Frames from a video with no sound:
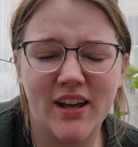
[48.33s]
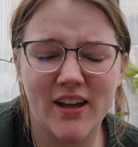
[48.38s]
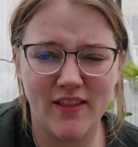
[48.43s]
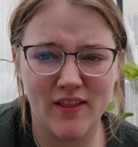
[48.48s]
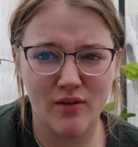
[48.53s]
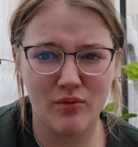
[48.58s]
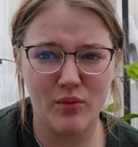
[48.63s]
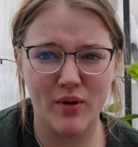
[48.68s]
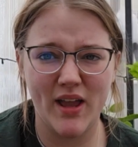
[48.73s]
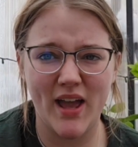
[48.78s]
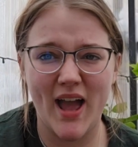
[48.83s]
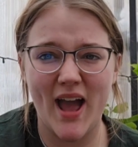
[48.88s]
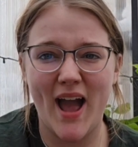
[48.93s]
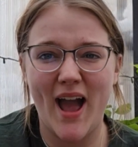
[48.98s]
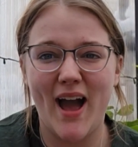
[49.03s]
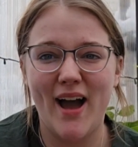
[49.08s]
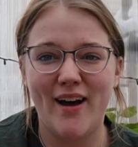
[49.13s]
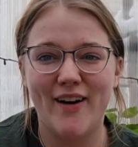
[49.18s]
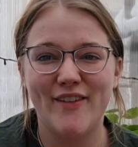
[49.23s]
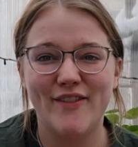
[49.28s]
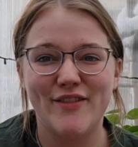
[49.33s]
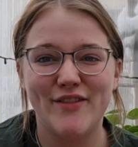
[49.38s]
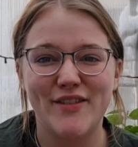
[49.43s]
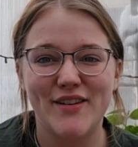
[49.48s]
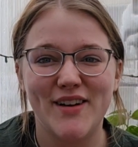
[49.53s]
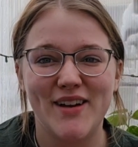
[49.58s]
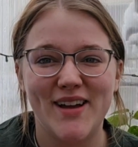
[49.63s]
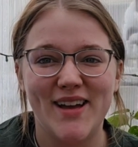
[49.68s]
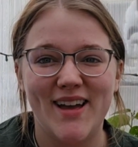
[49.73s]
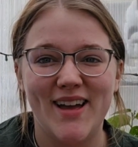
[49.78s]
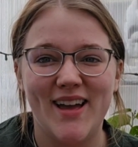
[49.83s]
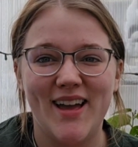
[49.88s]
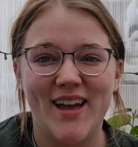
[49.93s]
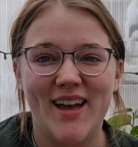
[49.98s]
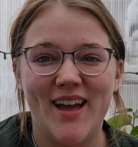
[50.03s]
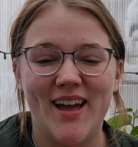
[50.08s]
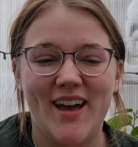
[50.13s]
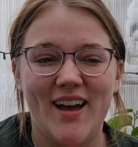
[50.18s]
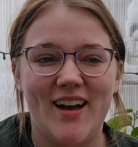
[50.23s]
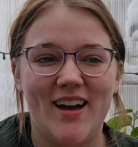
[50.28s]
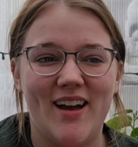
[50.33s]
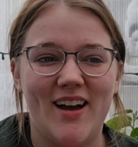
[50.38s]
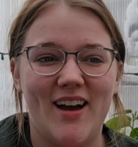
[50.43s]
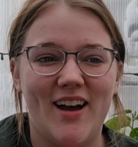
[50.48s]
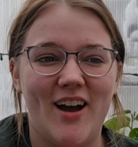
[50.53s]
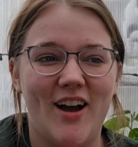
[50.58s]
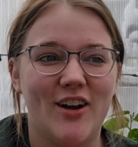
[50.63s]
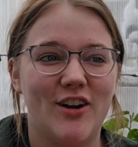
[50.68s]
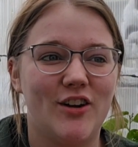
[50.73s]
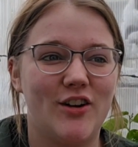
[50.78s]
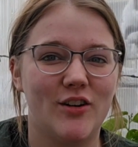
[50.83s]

say that we have a